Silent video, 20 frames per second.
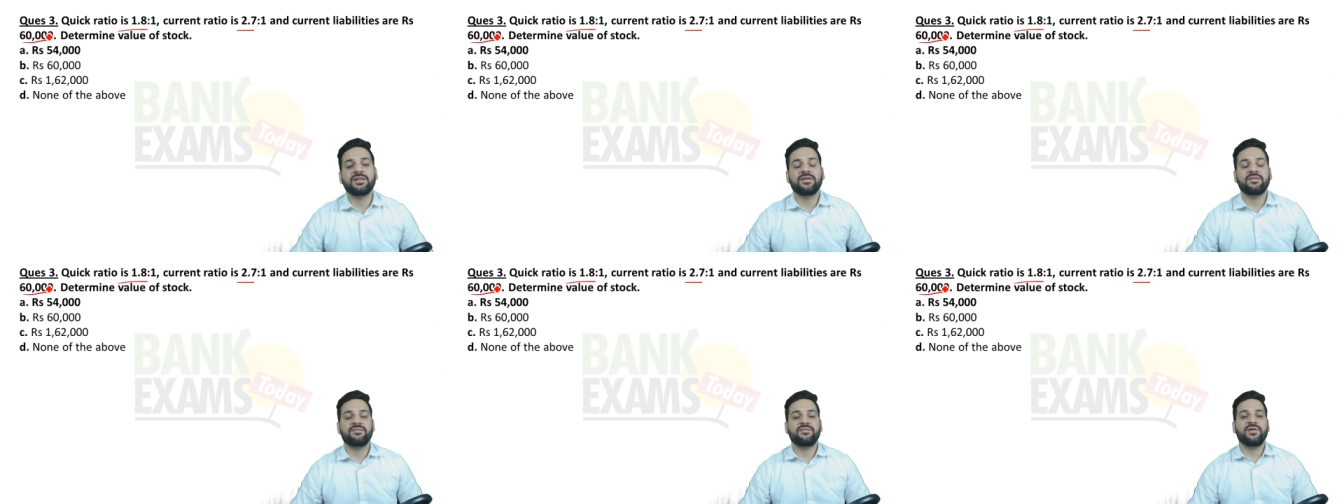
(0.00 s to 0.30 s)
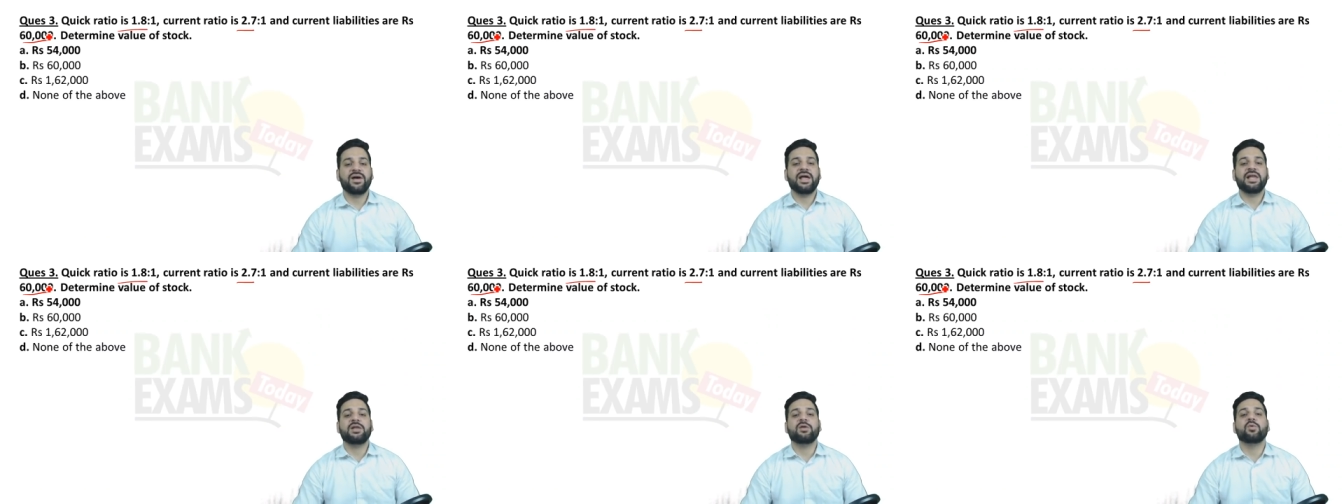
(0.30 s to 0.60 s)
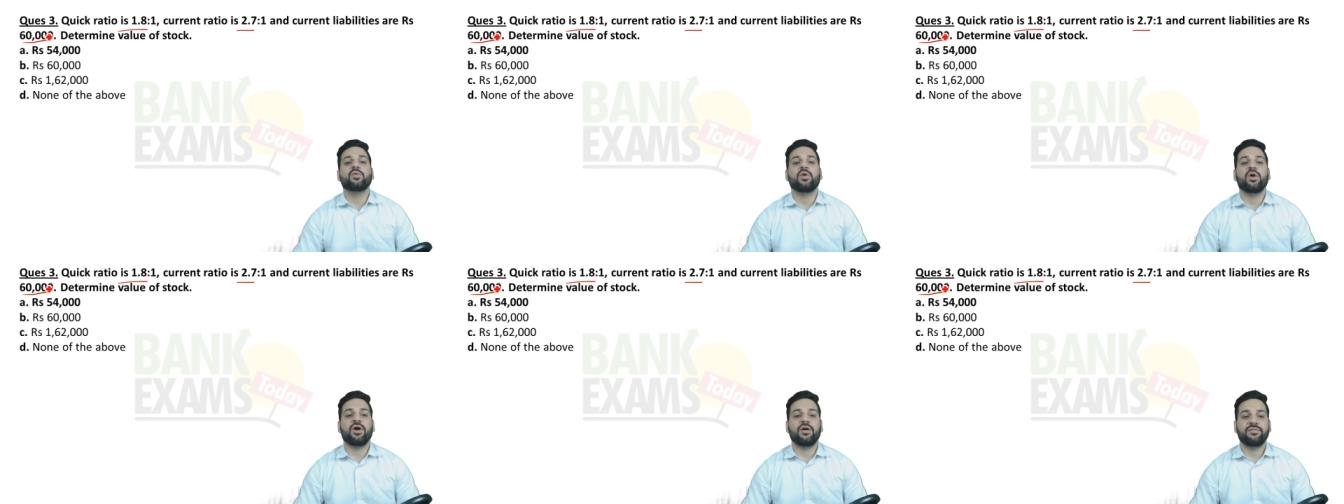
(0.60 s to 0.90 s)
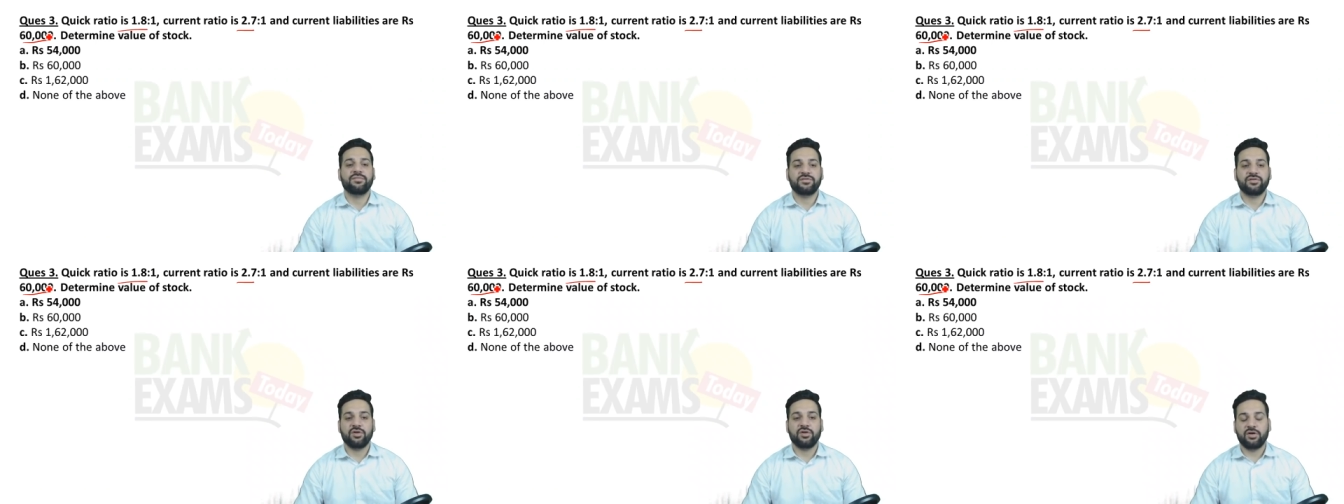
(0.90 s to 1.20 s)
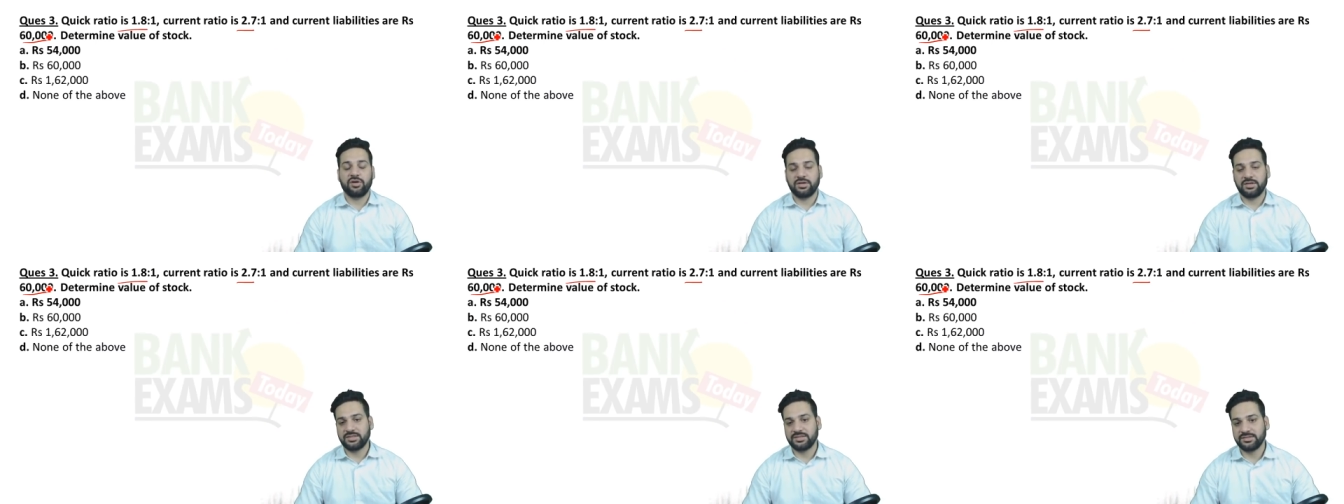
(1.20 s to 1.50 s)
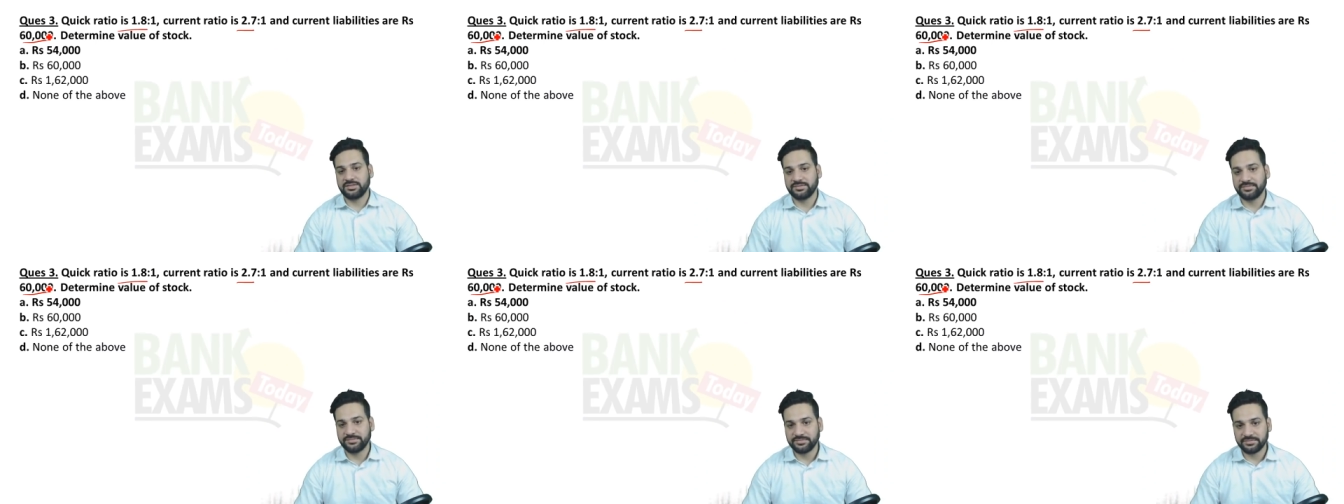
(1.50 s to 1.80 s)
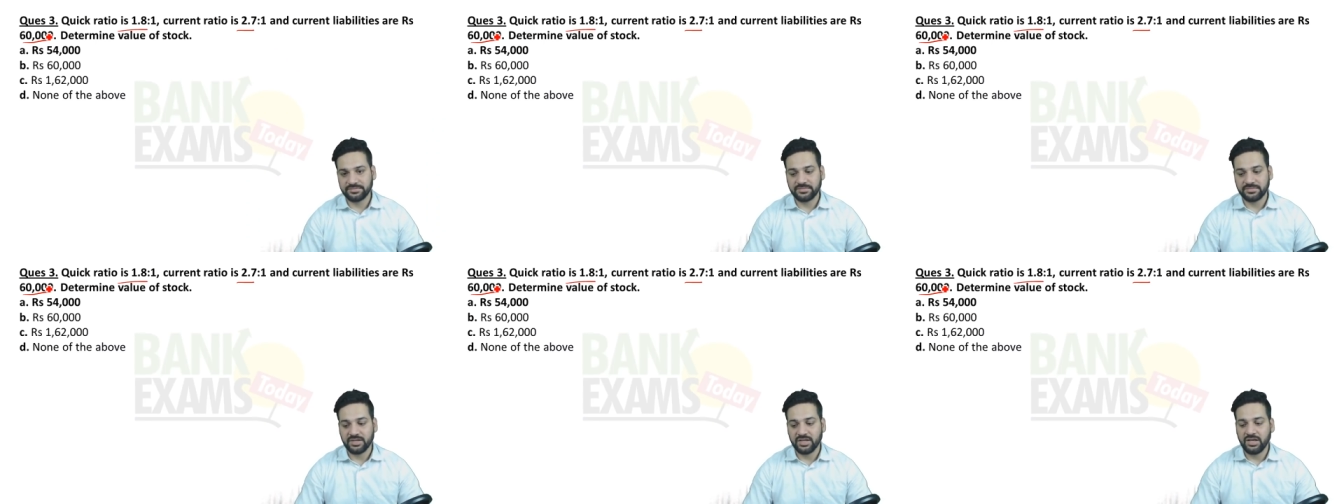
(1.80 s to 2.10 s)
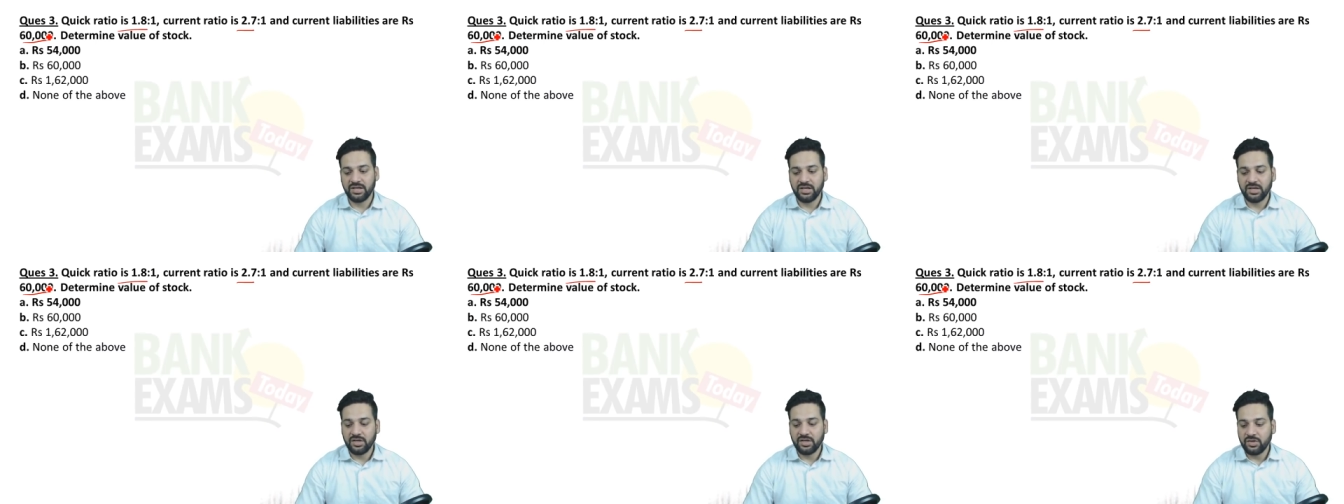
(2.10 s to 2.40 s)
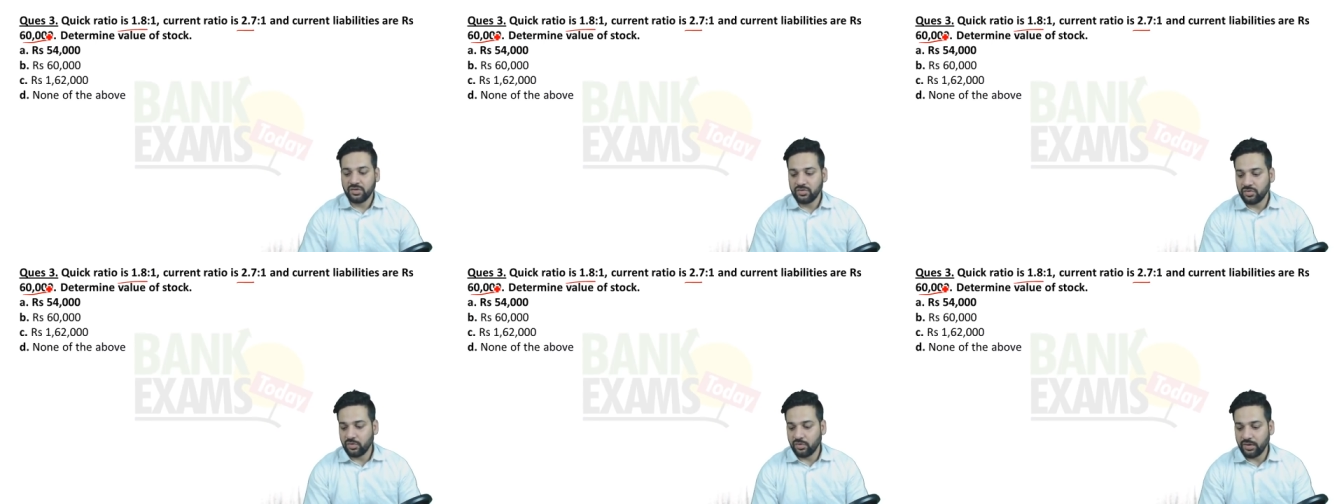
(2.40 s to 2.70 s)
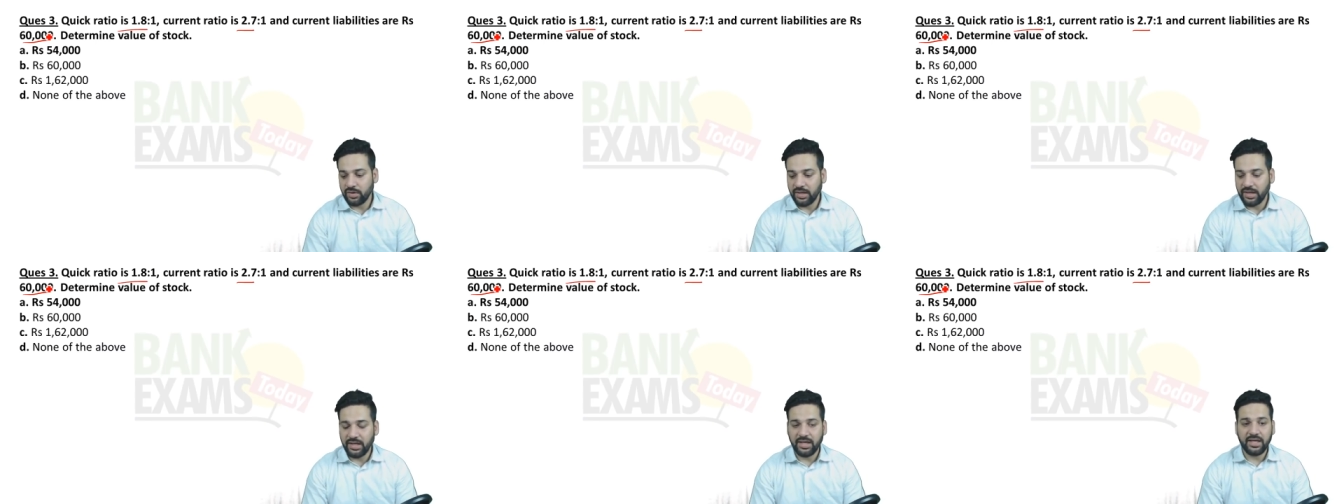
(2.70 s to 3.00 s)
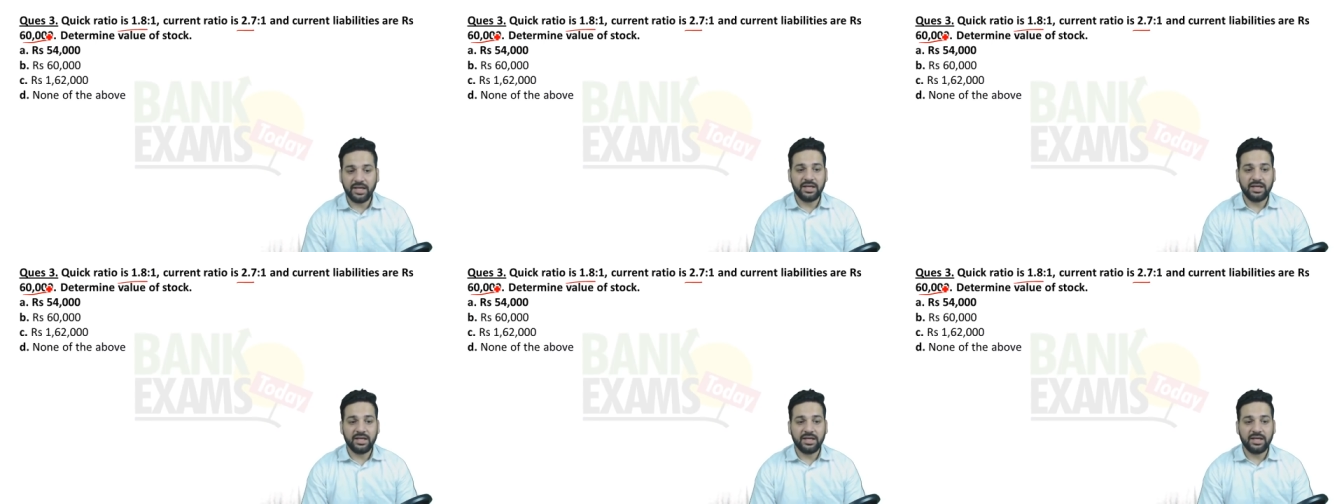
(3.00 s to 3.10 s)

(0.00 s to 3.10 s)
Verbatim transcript: the value of stock so